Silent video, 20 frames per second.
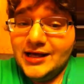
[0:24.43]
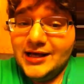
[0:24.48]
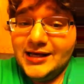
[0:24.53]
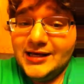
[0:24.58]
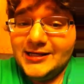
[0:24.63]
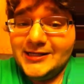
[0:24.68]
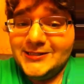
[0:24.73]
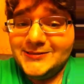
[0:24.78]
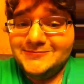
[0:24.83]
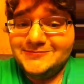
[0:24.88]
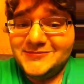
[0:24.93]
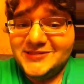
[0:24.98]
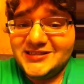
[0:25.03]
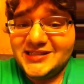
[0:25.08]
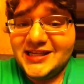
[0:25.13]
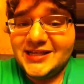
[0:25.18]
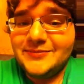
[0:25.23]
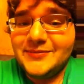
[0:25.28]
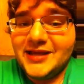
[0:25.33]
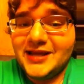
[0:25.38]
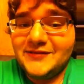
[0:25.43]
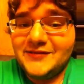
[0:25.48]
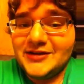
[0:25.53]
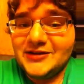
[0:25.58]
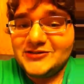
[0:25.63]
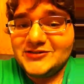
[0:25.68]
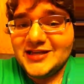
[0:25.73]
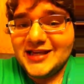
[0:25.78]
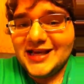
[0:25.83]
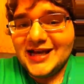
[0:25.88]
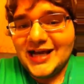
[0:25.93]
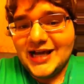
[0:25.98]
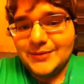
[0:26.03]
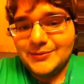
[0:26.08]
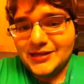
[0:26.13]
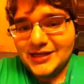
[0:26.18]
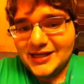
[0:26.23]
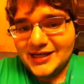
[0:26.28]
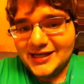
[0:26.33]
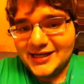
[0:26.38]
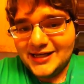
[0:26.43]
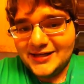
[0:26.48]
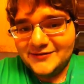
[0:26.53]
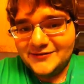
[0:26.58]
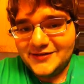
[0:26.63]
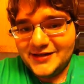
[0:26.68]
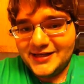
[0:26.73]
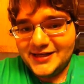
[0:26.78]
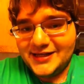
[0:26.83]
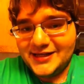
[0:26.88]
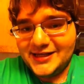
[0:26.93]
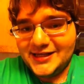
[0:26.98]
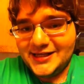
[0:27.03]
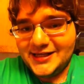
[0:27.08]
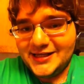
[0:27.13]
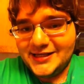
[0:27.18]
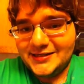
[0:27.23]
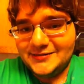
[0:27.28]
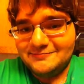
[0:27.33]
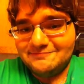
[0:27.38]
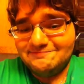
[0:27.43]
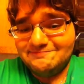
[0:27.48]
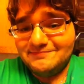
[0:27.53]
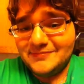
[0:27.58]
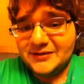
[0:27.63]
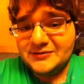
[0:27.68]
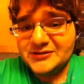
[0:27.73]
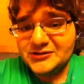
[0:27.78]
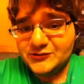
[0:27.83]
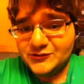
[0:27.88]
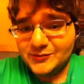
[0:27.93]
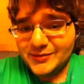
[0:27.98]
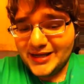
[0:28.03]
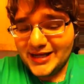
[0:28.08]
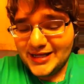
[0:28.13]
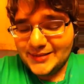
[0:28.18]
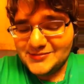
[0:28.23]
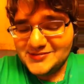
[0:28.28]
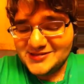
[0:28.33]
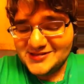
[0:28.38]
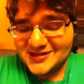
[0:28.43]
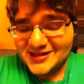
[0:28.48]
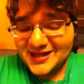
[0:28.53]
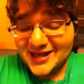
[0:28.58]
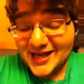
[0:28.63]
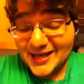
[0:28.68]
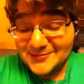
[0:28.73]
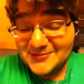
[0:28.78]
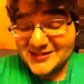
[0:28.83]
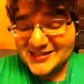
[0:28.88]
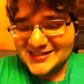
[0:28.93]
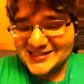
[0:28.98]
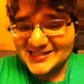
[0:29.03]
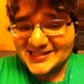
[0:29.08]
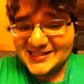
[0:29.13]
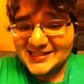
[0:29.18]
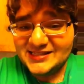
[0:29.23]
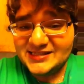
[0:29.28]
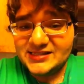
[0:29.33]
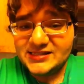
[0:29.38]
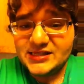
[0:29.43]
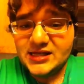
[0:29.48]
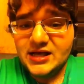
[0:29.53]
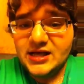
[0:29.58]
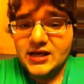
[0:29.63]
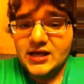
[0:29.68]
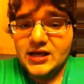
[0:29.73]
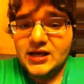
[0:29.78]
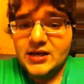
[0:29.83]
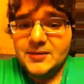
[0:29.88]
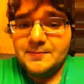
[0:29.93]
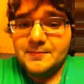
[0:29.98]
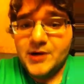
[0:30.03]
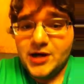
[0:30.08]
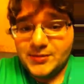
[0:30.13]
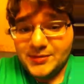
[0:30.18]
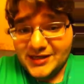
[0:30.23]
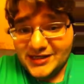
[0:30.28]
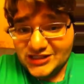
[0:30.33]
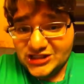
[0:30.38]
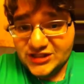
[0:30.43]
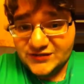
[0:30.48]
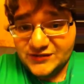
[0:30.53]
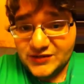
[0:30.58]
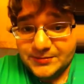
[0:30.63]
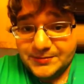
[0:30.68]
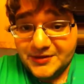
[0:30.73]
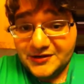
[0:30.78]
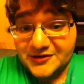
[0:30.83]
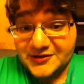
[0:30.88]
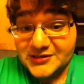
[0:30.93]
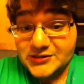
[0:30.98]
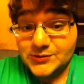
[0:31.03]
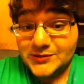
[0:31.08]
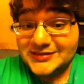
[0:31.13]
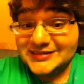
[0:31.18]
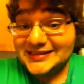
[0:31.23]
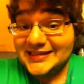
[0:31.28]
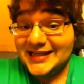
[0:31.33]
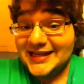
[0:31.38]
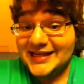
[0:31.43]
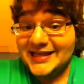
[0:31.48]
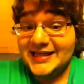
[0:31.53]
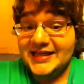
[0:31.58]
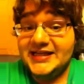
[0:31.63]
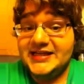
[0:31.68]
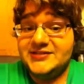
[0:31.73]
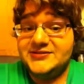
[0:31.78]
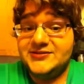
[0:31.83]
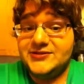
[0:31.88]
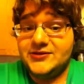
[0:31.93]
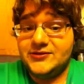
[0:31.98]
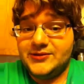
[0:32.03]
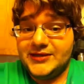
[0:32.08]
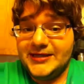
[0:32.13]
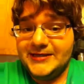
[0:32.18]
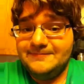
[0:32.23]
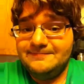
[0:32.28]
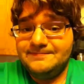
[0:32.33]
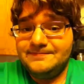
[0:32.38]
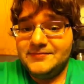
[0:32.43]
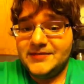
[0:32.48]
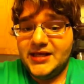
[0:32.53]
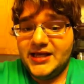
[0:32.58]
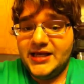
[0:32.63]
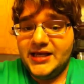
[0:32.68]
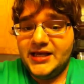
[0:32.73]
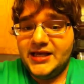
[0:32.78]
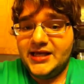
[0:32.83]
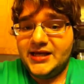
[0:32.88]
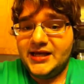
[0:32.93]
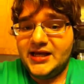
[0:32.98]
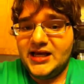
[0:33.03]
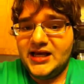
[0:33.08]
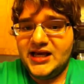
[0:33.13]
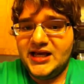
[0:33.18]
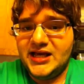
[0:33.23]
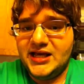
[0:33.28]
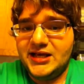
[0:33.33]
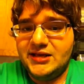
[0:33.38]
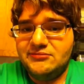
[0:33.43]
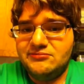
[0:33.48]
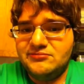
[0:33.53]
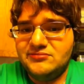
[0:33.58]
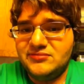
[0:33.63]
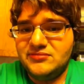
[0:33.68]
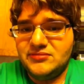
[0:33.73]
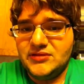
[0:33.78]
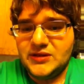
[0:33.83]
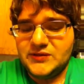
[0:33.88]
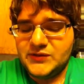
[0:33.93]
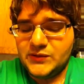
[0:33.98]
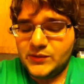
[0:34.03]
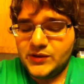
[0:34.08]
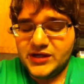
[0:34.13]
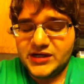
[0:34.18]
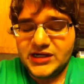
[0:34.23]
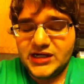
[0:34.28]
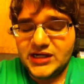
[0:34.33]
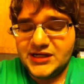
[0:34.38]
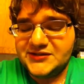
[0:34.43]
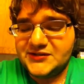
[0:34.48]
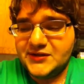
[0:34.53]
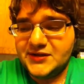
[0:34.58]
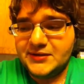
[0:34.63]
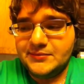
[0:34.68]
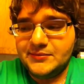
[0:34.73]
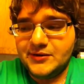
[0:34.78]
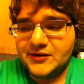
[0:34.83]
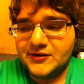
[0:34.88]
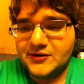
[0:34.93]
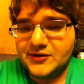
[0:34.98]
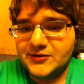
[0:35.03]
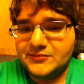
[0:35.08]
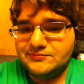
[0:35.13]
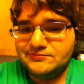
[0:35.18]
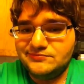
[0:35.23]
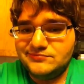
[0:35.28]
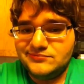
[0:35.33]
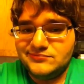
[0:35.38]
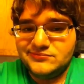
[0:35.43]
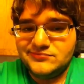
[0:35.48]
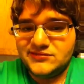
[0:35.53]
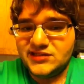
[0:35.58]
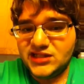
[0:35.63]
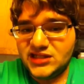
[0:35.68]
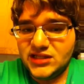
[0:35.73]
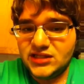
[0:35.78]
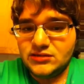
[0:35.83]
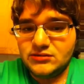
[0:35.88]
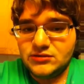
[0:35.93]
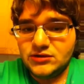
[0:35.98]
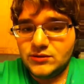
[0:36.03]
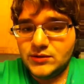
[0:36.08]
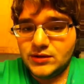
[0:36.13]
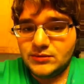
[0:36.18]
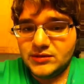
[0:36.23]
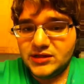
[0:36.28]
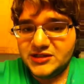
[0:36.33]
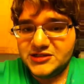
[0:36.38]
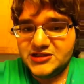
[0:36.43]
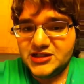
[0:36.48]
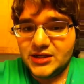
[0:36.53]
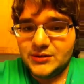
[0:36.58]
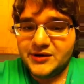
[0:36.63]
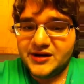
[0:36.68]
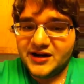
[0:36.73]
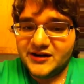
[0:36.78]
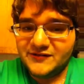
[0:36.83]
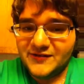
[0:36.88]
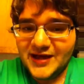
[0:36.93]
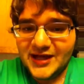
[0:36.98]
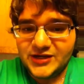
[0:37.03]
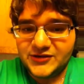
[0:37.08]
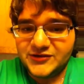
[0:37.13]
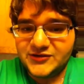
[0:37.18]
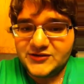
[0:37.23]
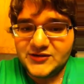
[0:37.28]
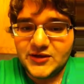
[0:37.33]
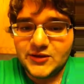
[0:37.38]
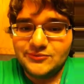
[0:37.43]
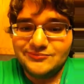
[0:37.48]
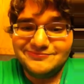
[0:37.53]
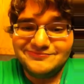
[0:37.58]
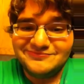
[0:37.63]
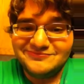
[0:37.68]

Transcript: Decided to make a video saying hi, I'm alive, and my reasons for my absences. Part of my disheveled appearance, once again, it's 3, and it was a work day, so I didn't bother, like, doing much. I work in a factory, so.